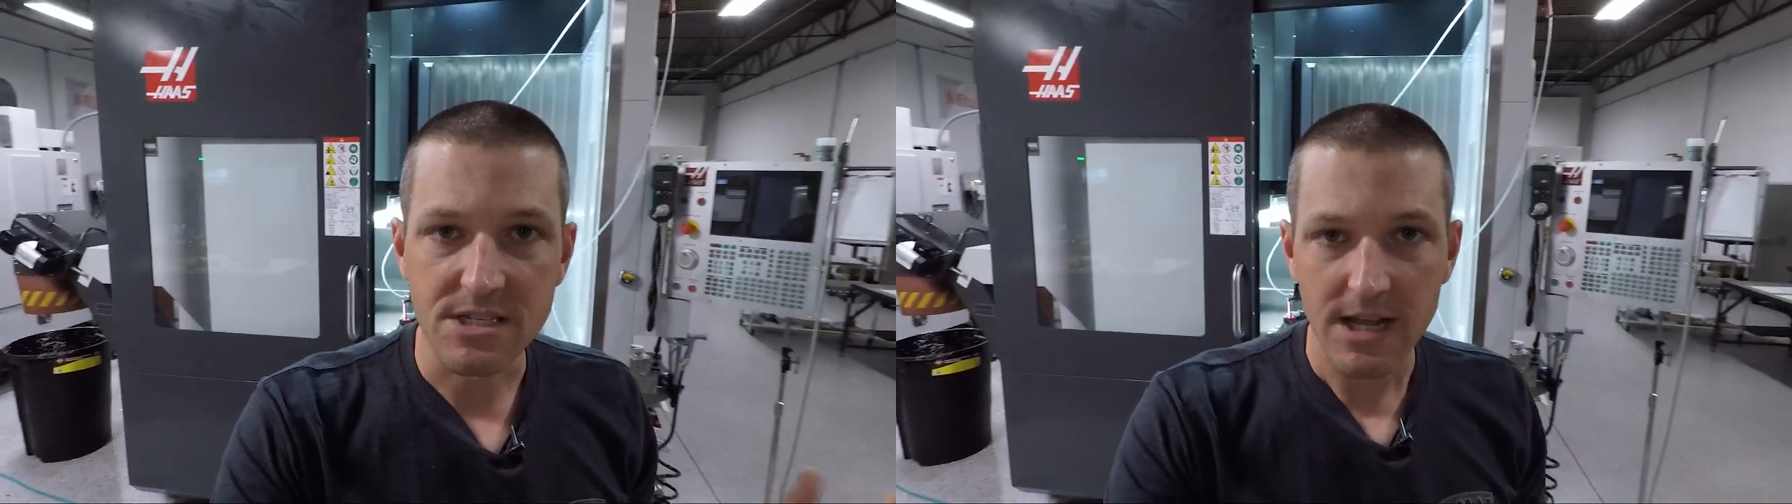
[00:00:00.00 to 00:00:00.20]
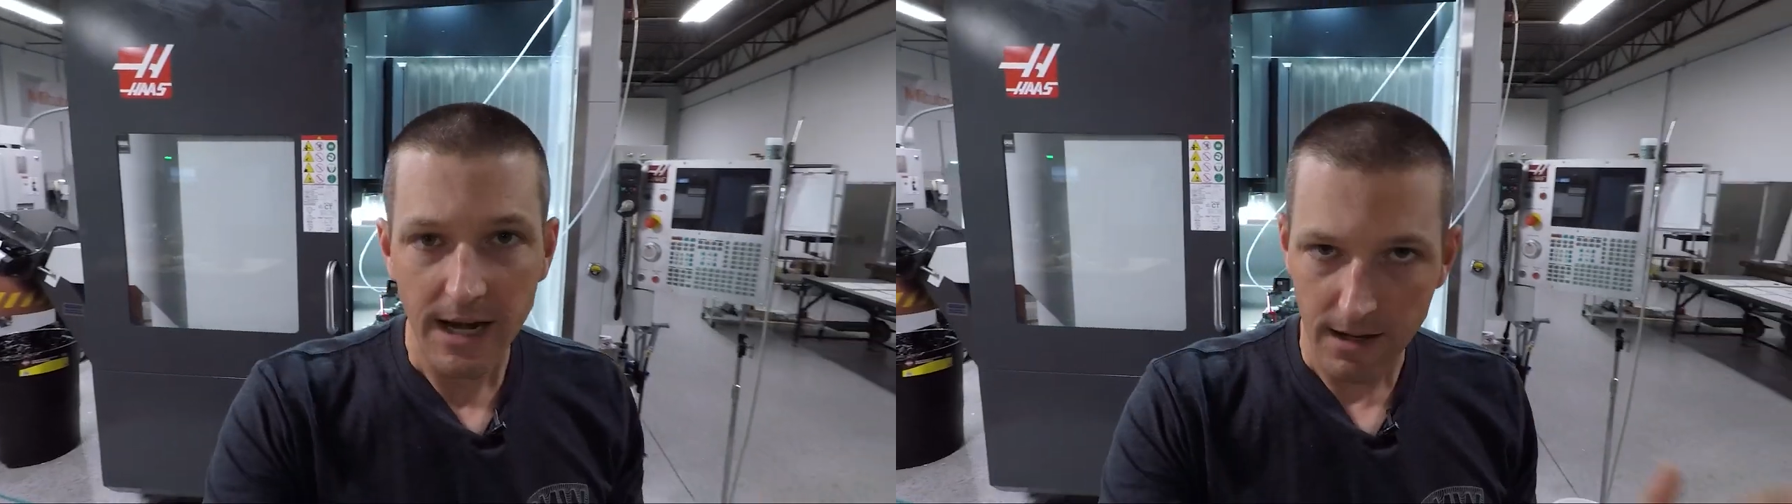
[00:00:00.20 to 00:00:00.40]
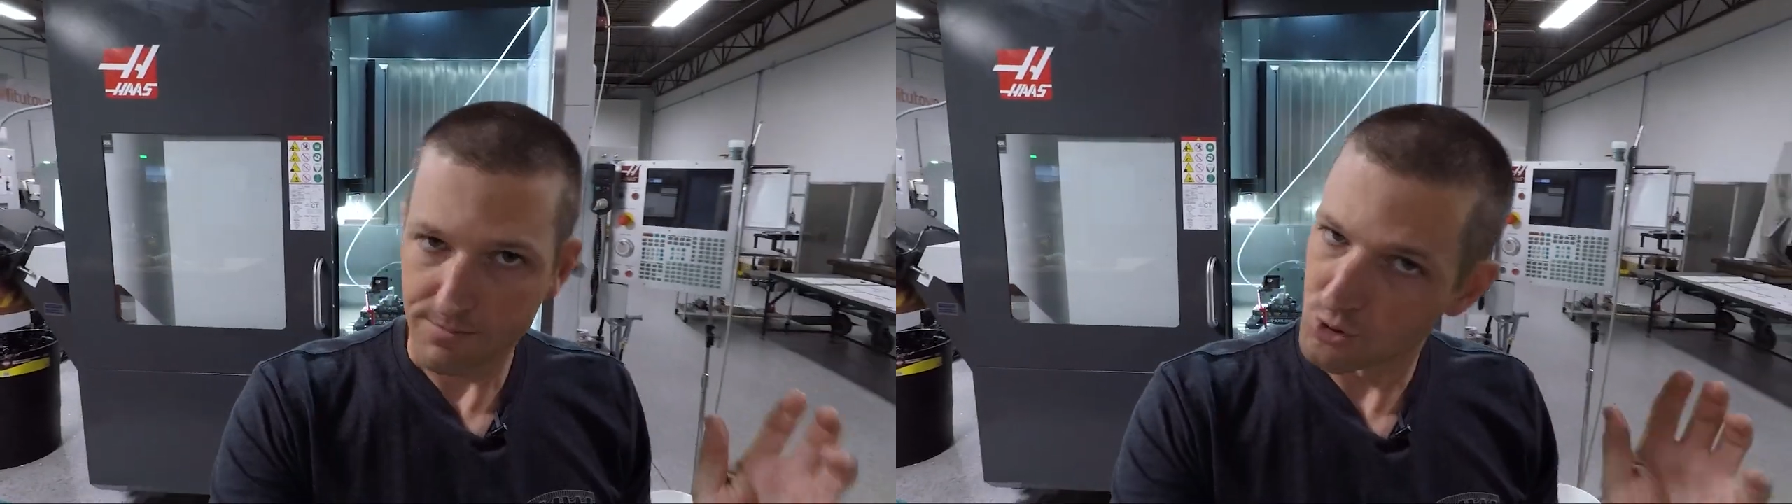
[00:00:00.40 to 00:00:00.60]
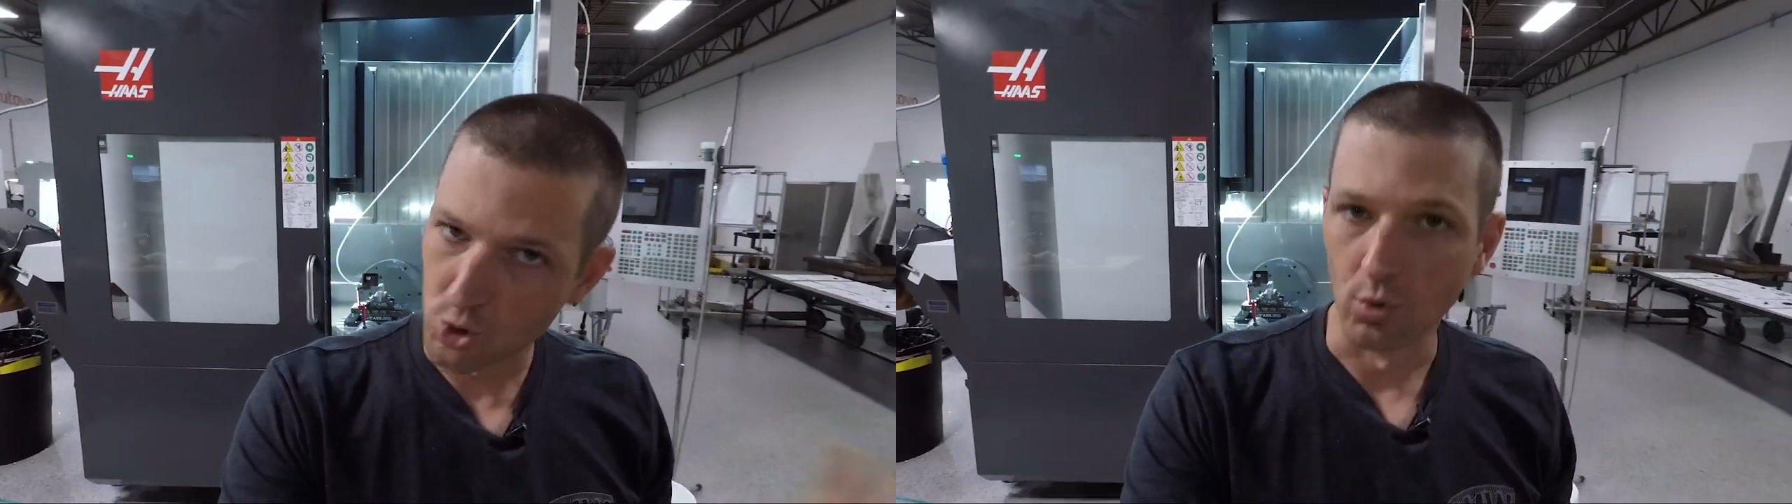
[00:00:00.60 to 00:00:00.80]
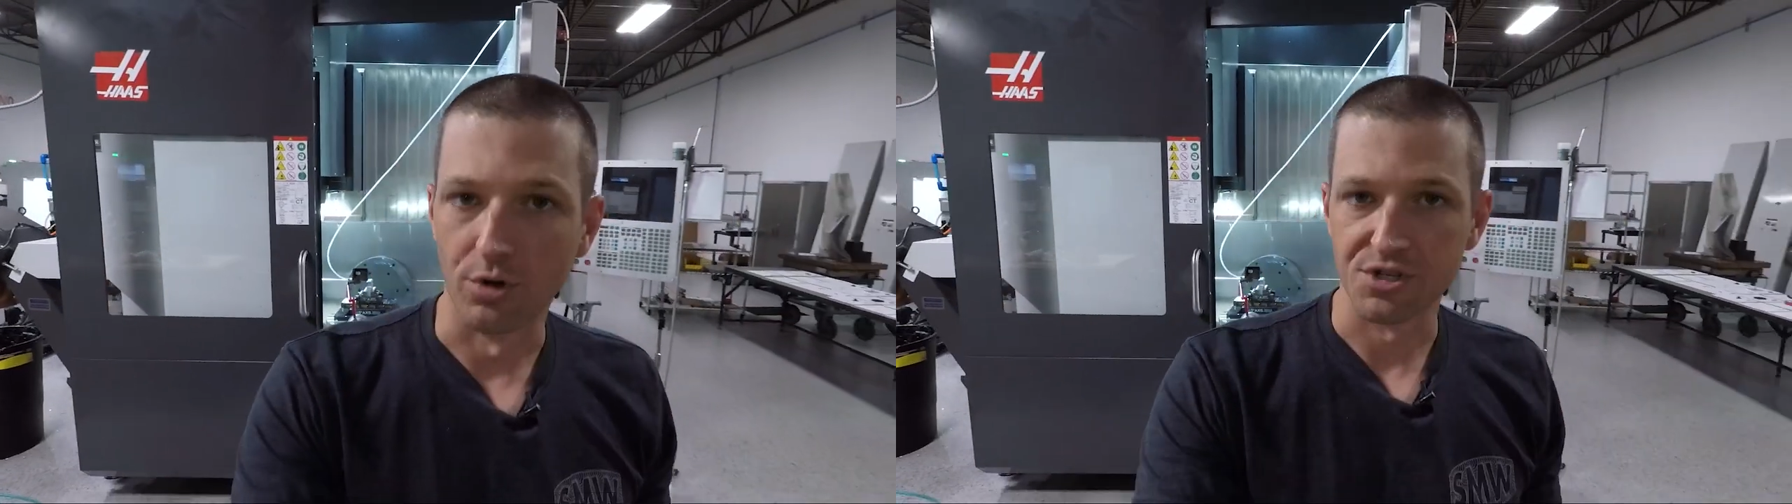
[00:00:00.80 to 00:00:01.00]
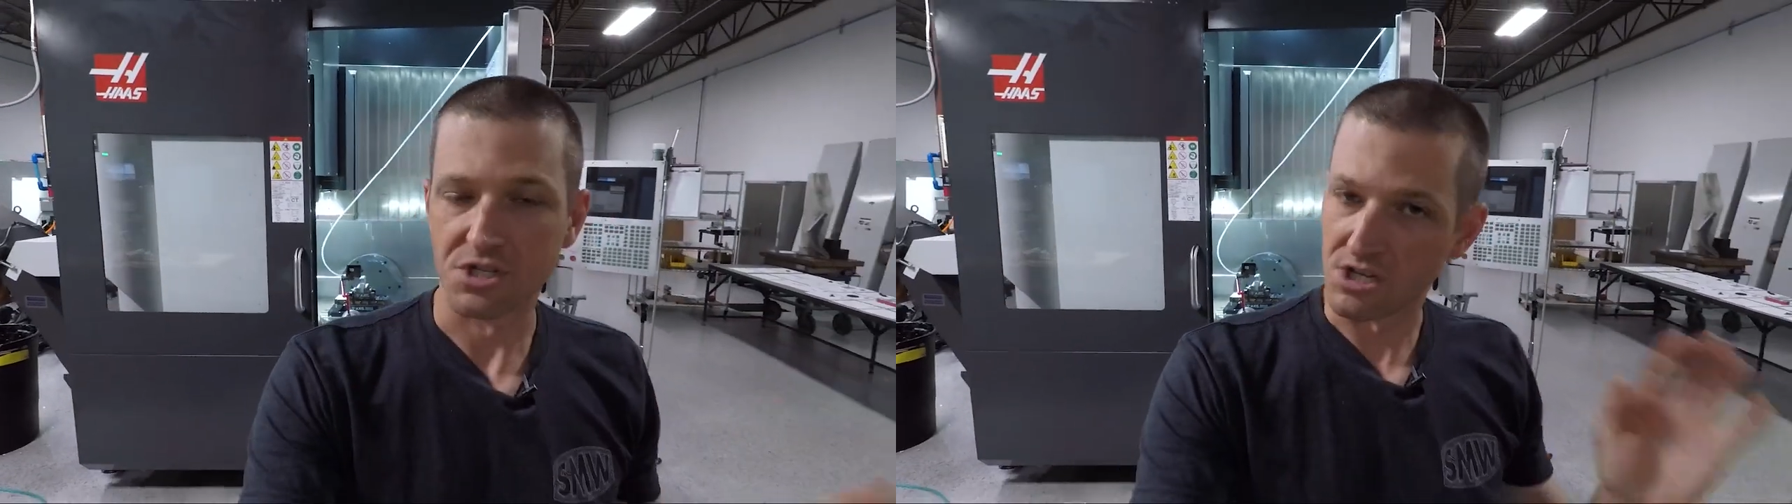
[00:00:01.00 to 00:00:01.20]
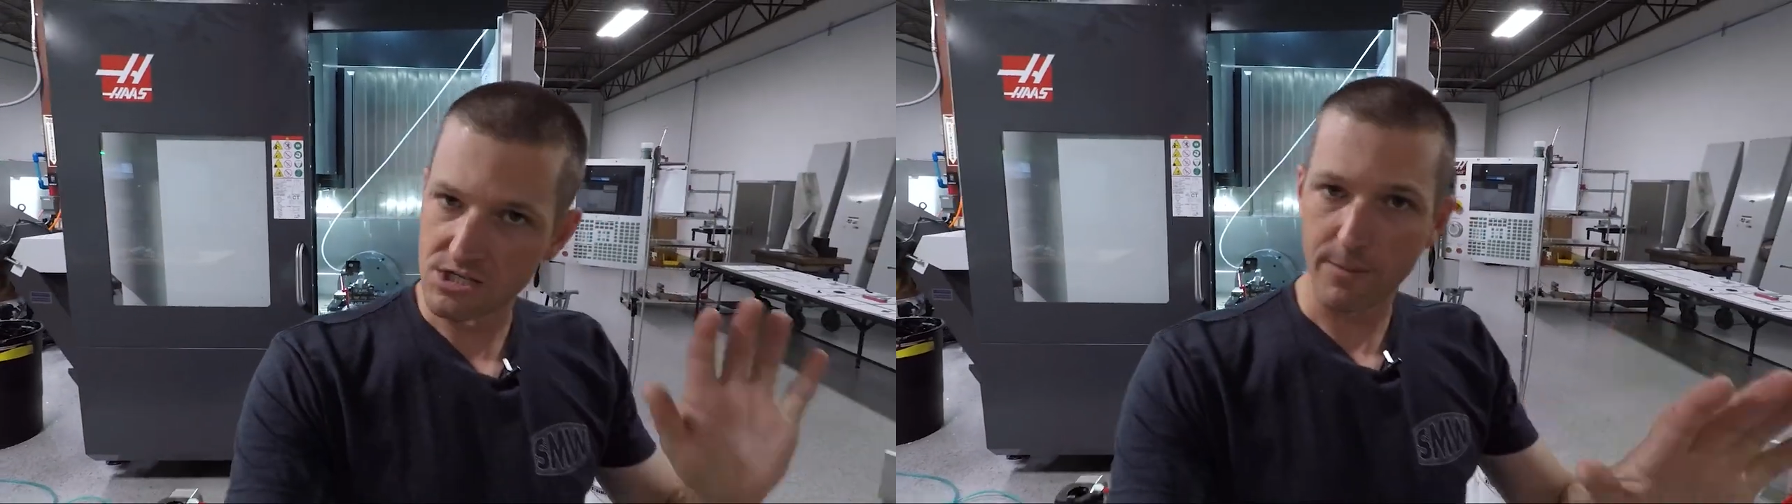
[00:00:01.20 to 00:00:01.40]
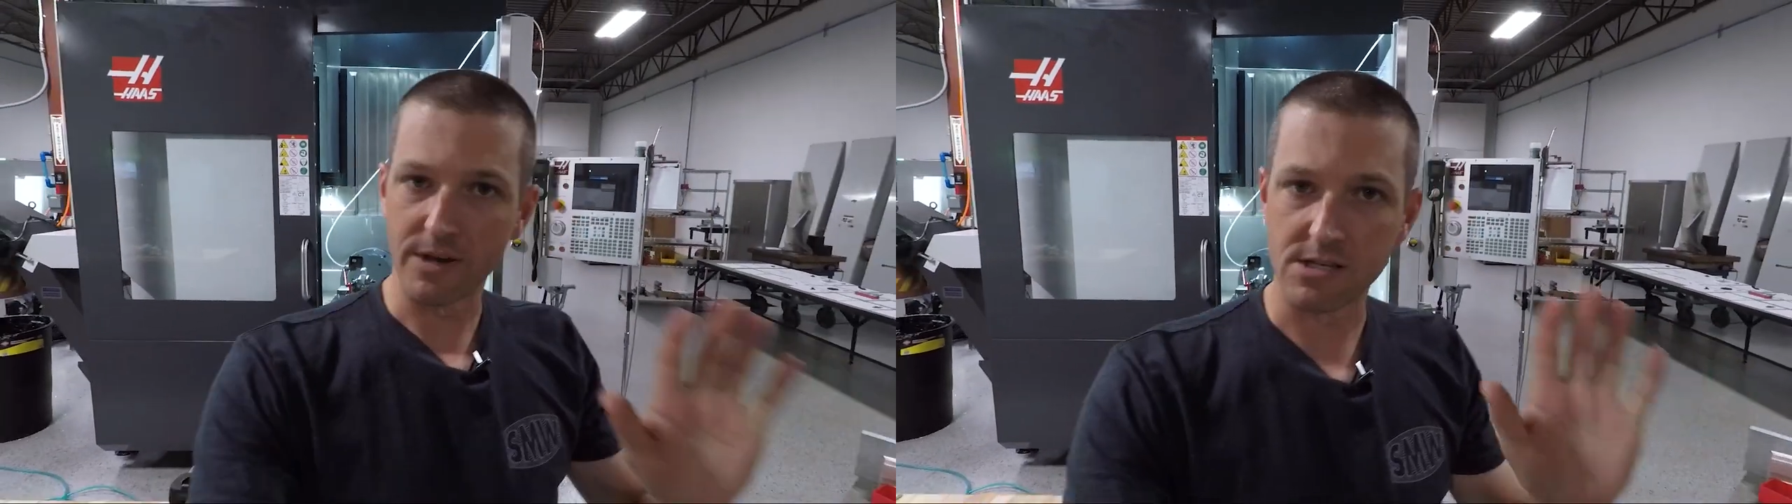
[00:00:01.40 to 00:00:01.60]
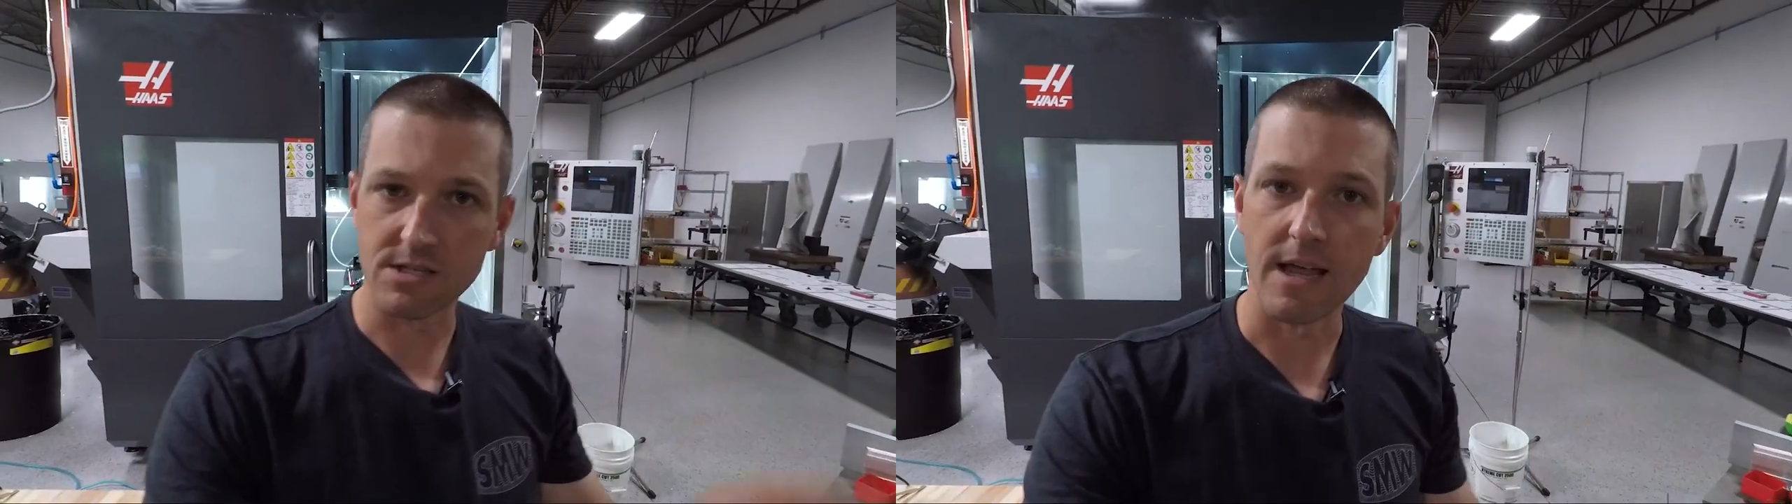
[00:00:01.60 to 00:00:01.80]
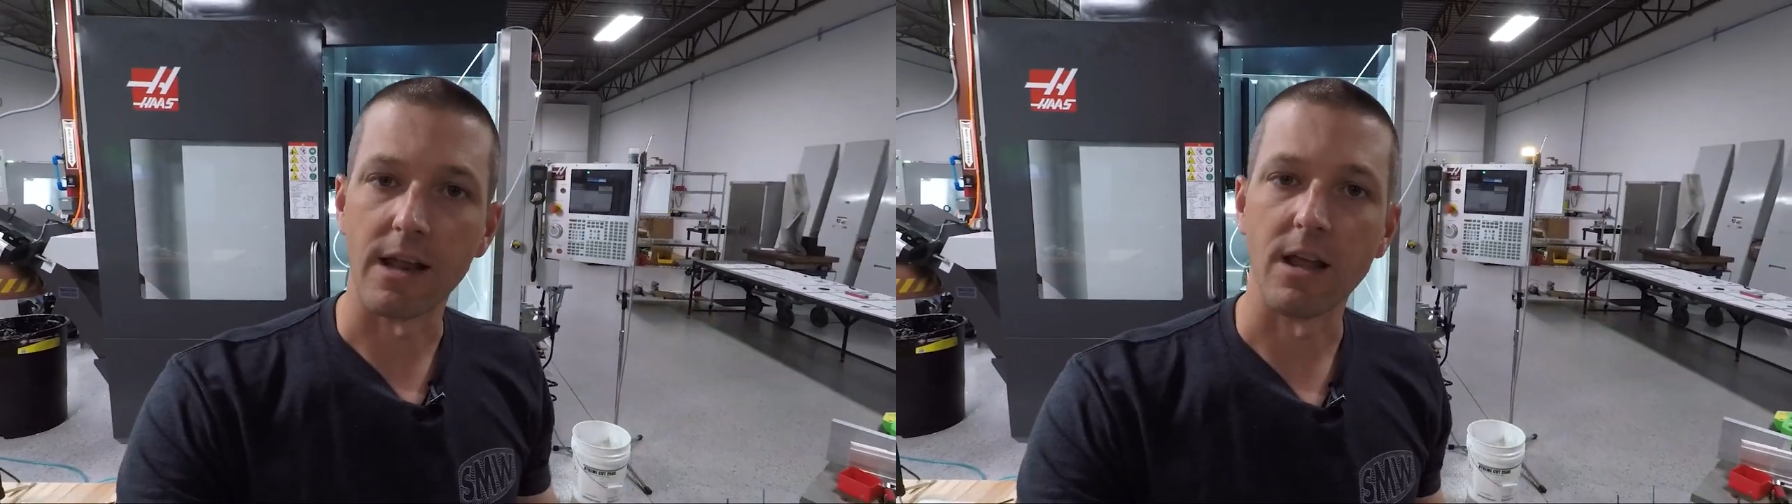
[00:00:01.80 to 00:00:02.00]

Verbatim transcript: setting up tools to some extent.